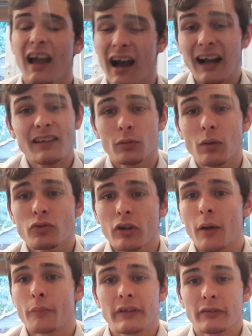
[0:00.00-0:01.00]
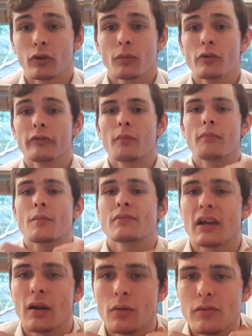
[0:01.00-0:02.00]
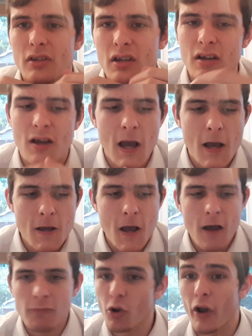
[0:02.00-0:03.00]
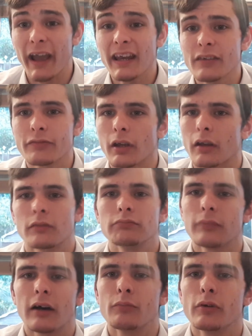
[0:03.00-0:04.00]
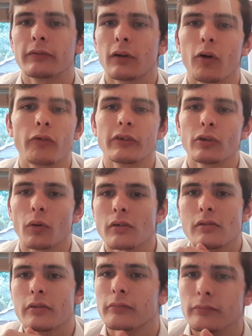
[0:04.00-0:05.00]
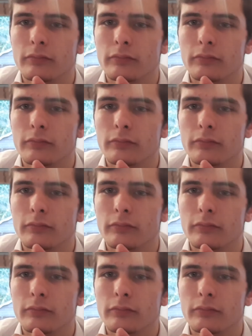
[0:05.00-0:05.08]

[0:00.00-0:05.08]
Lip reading: As when I was young, I'm never going to move out of mum's house or anything. I've moved out already twice.